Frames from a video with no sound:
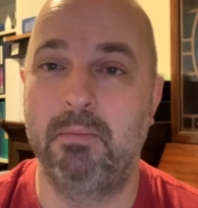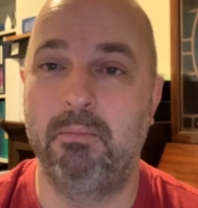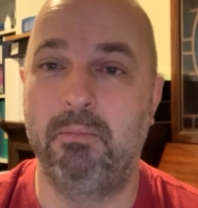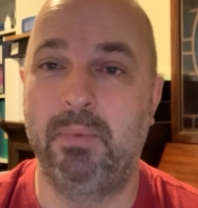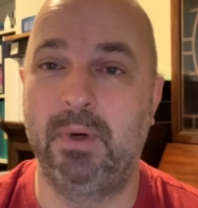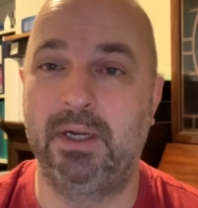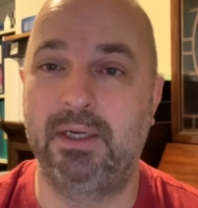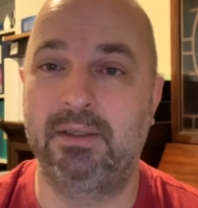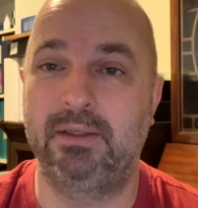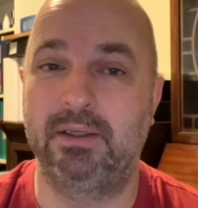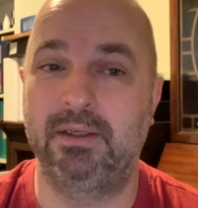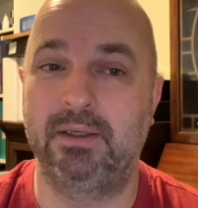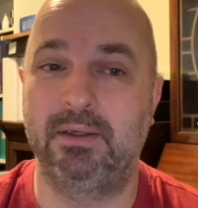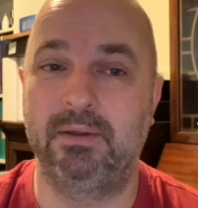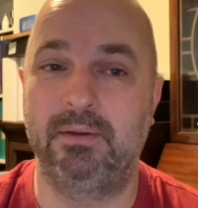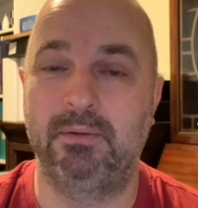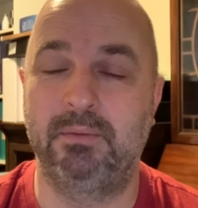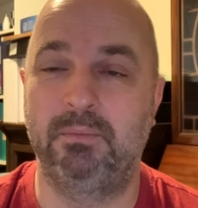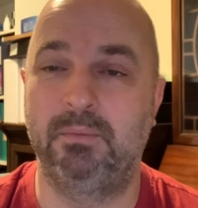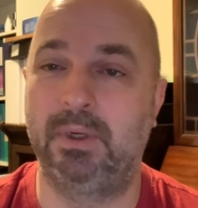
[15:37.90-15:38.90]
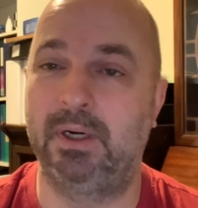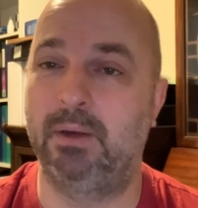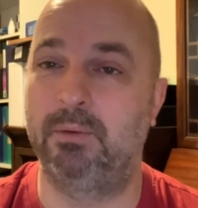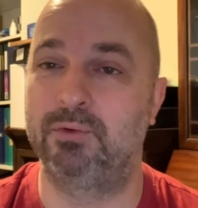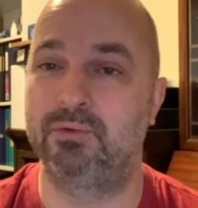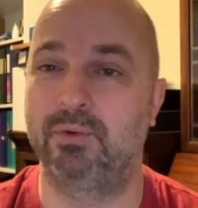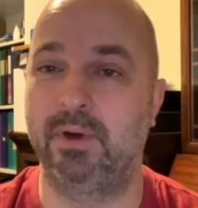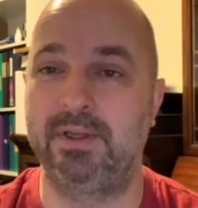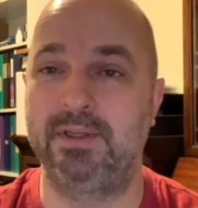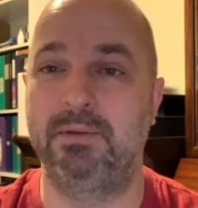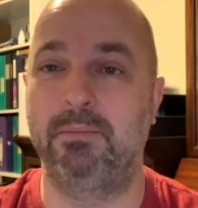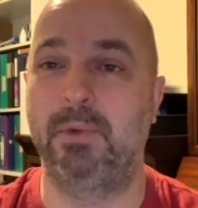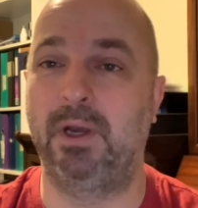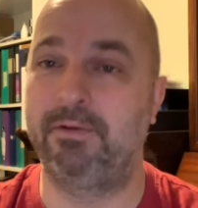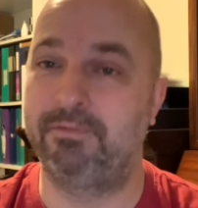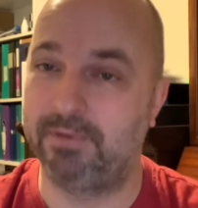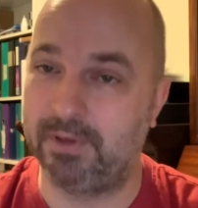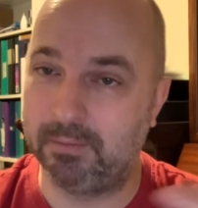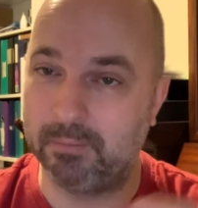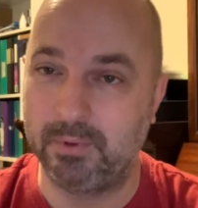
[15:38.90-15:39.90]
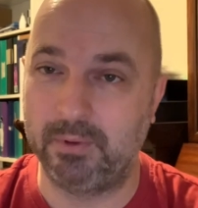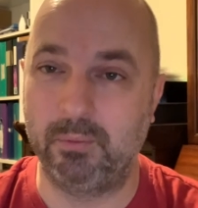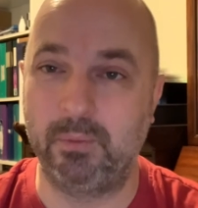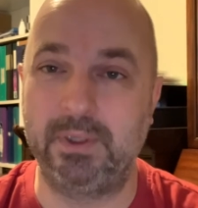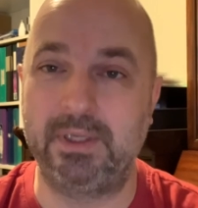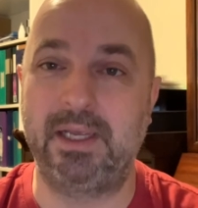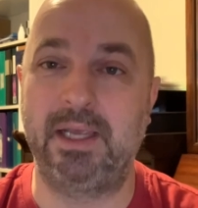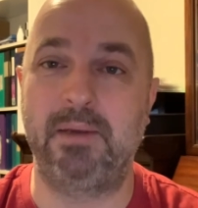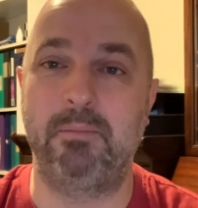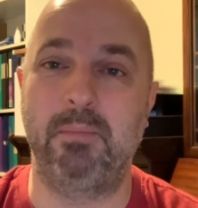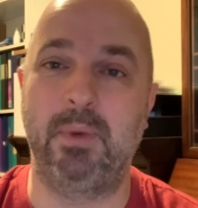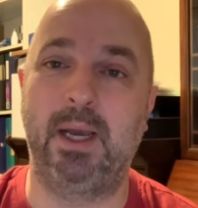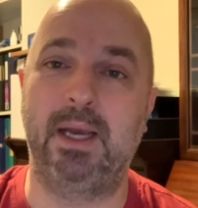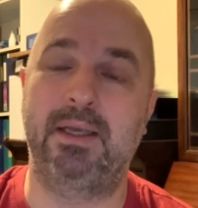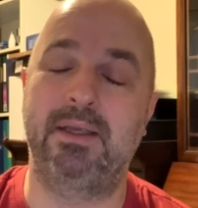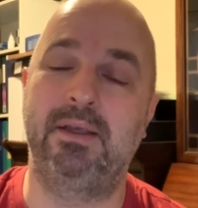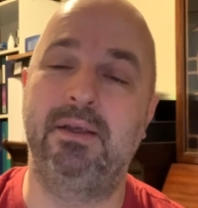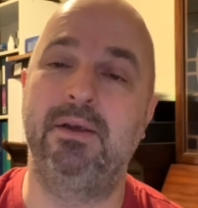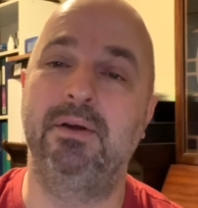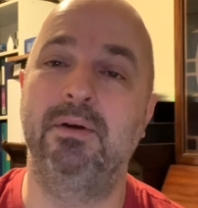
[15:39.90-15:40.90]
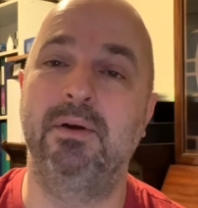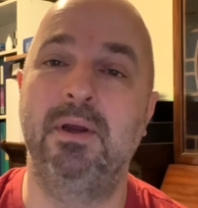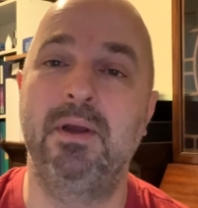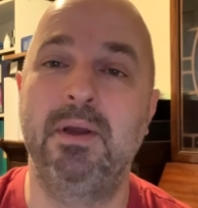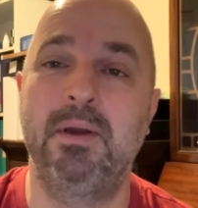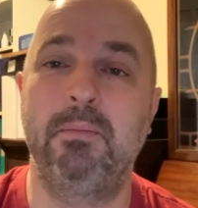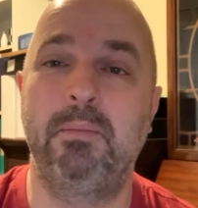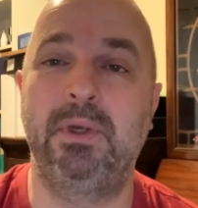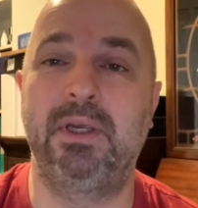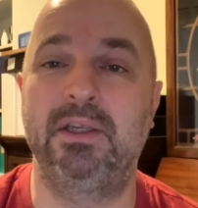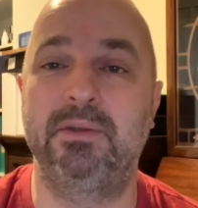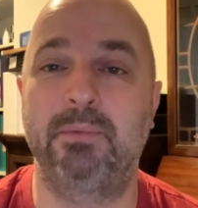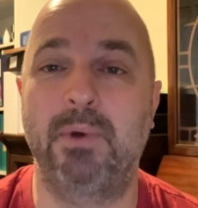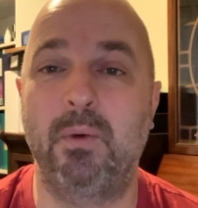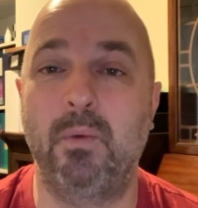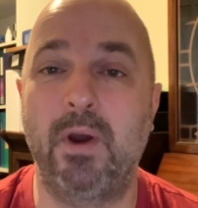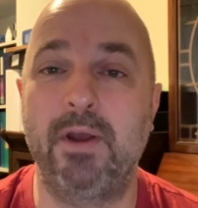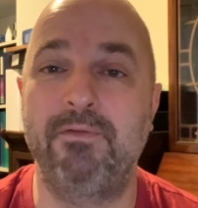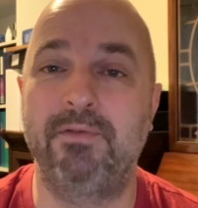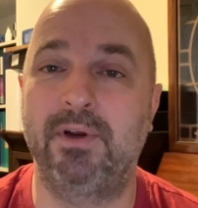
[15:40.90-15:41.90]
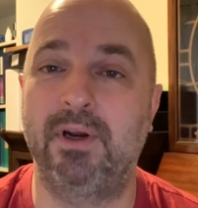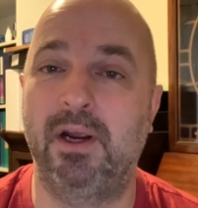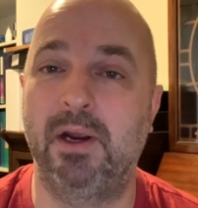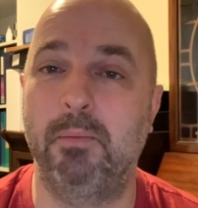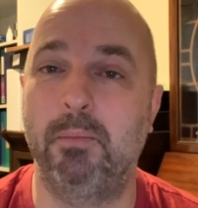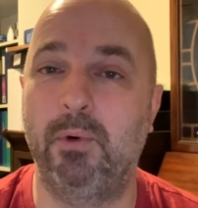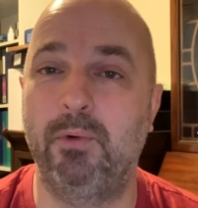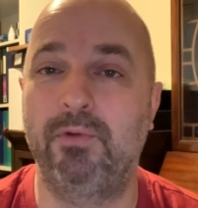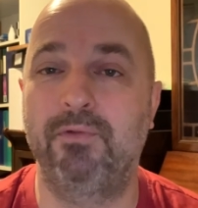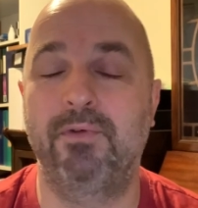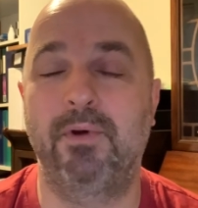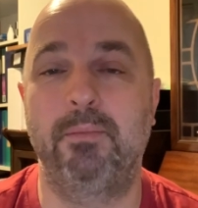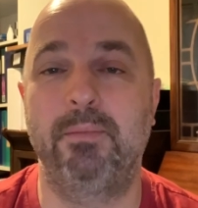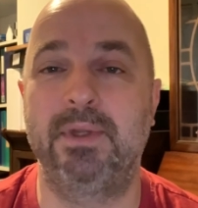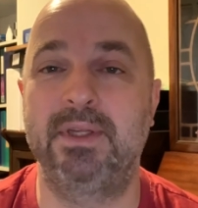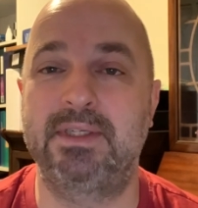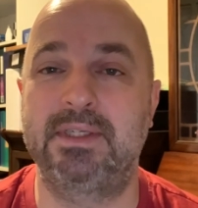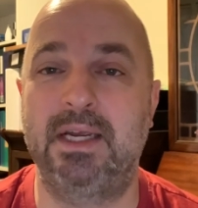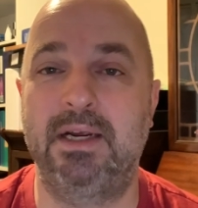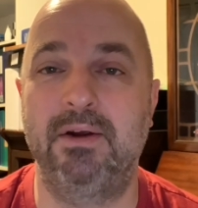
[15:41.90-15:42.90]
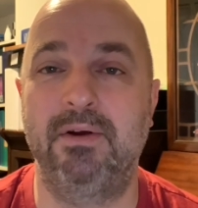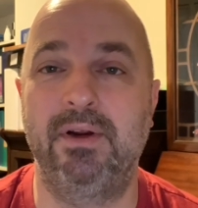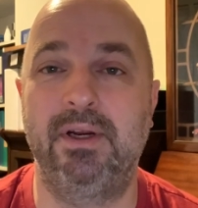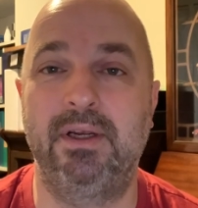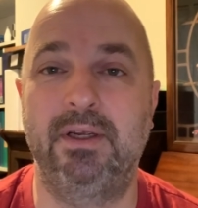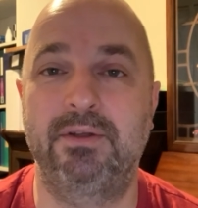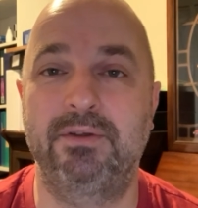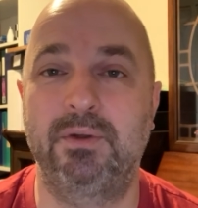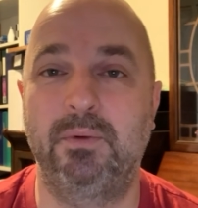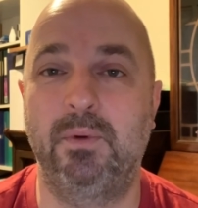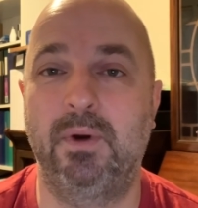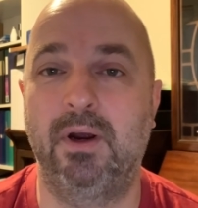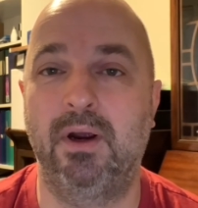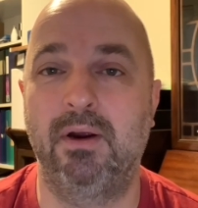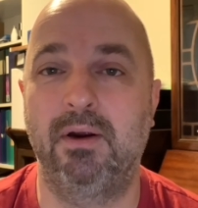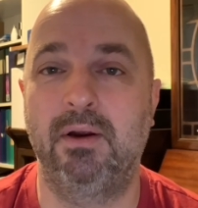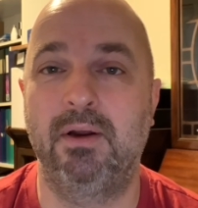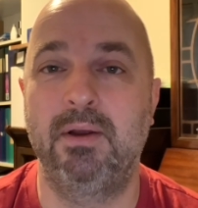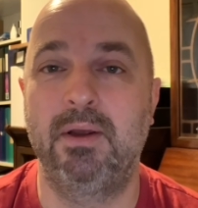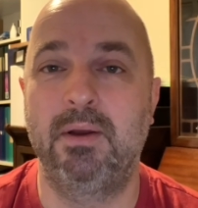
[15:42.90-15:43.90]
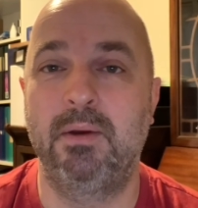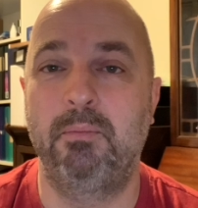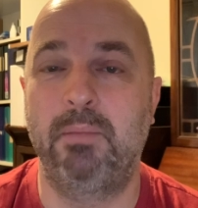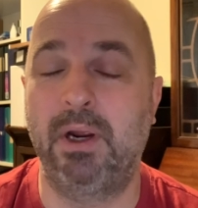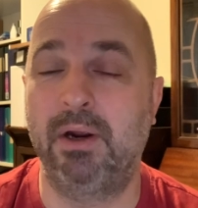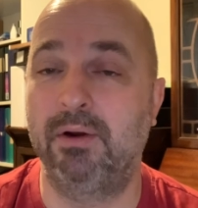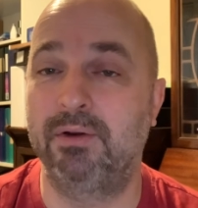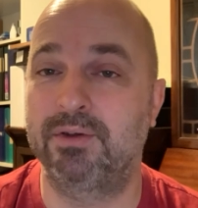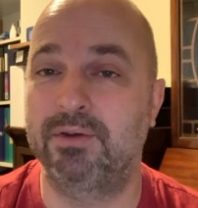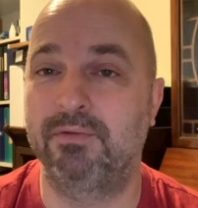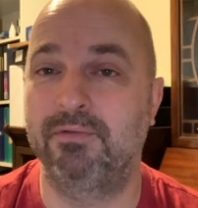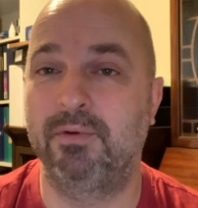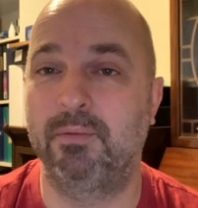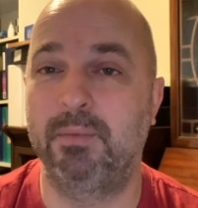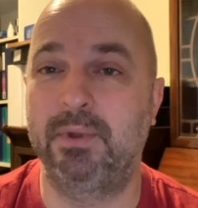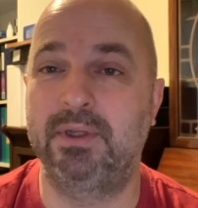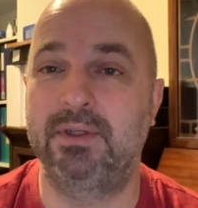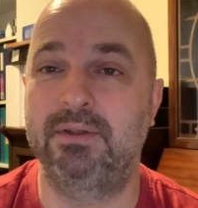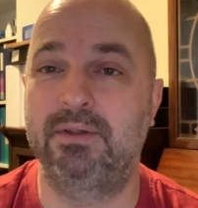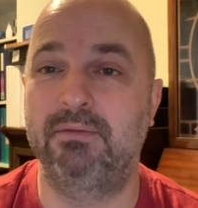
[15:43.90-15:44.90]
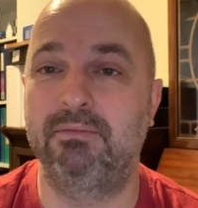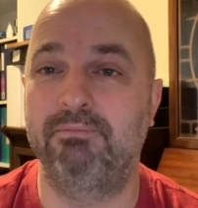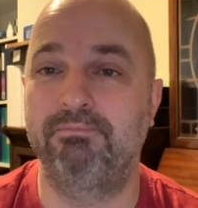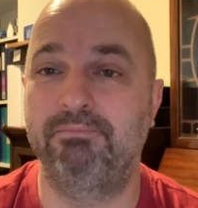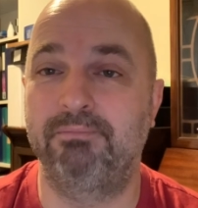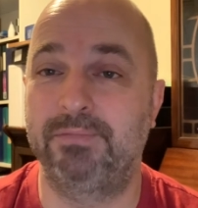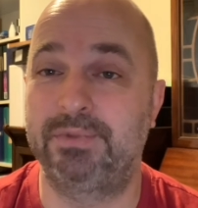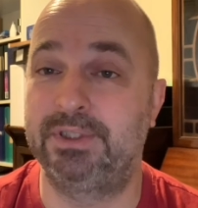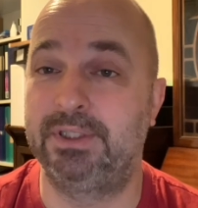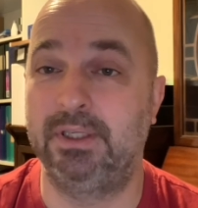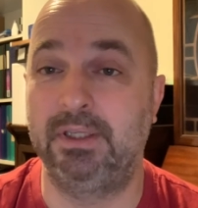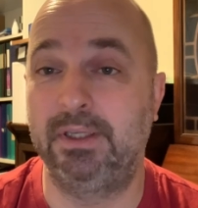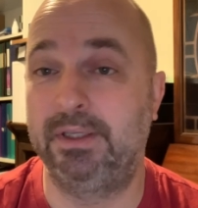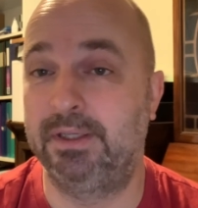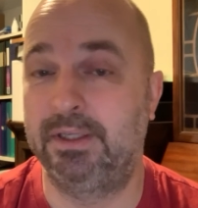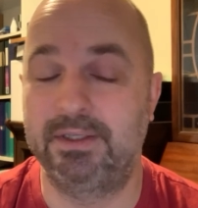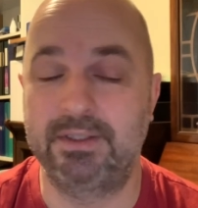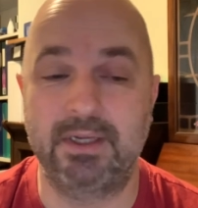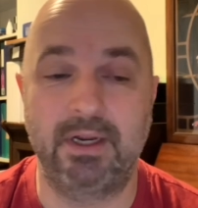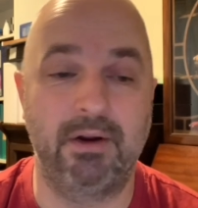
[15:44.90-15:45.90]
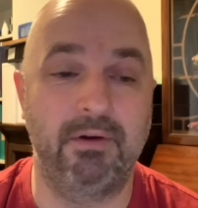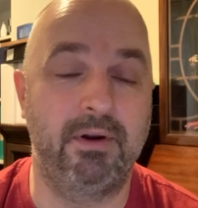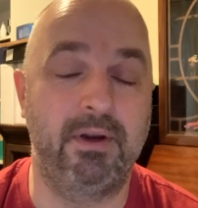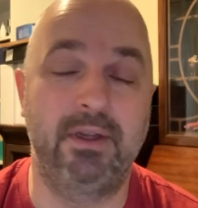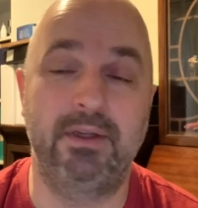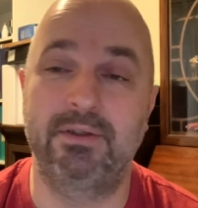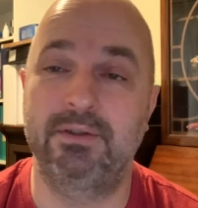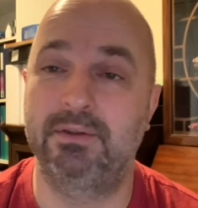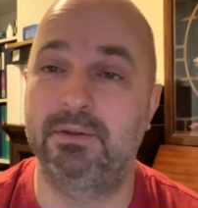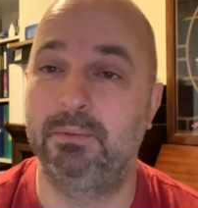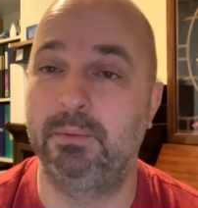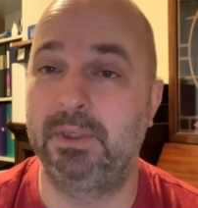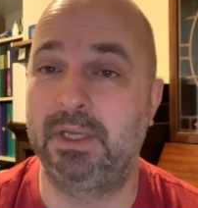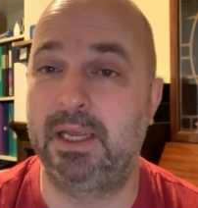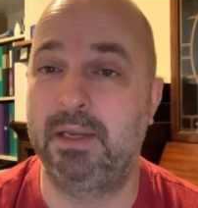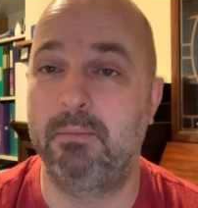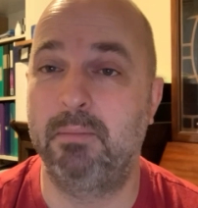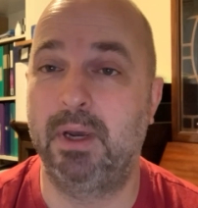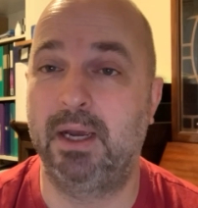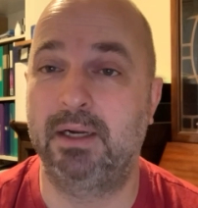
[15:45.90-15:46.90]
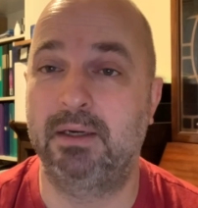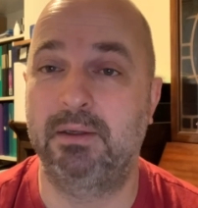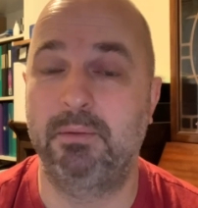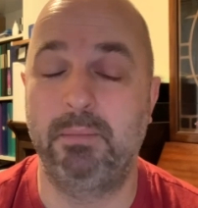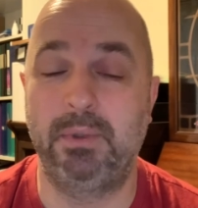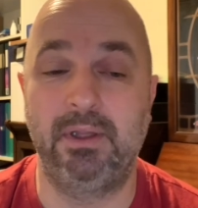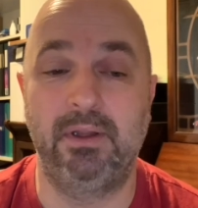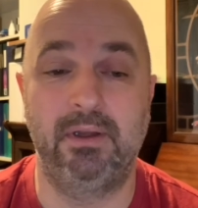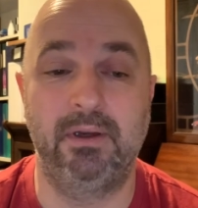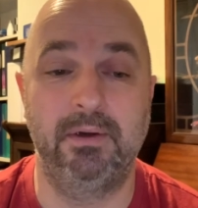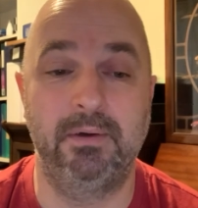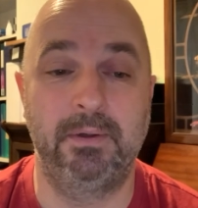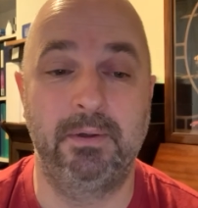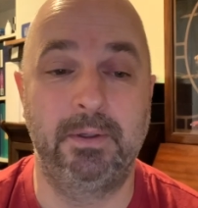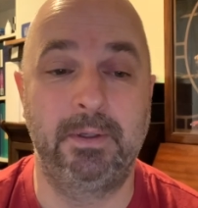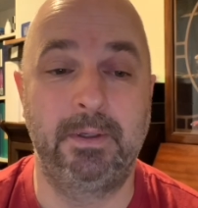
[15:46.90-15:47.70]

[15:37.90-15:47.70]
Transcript: But uh, when I was raising my family, we came back here because my wife and I are both from this area. So our parents are from this, still in this area. So we came back to be there.